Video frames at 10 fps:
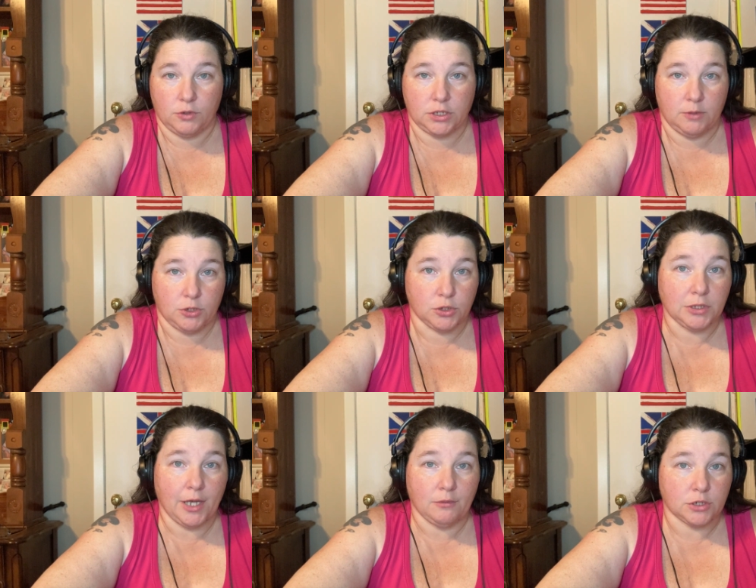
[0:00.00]
what teams you
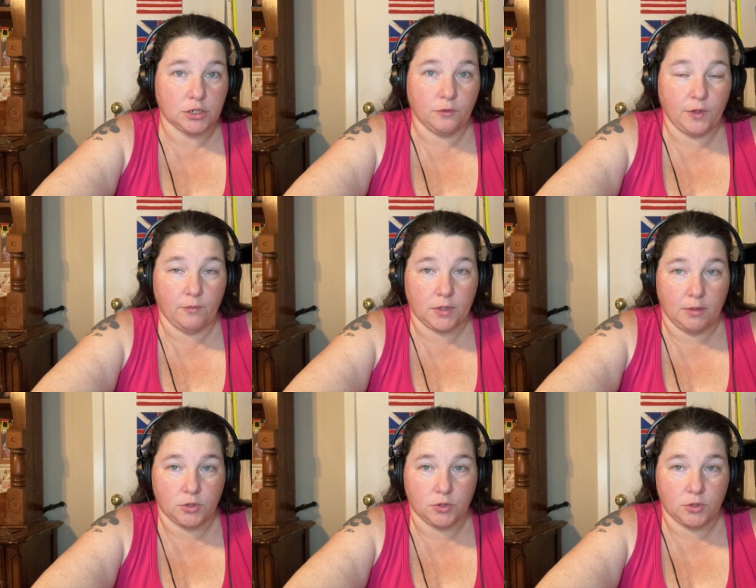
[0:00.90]
like. What's your favorite team?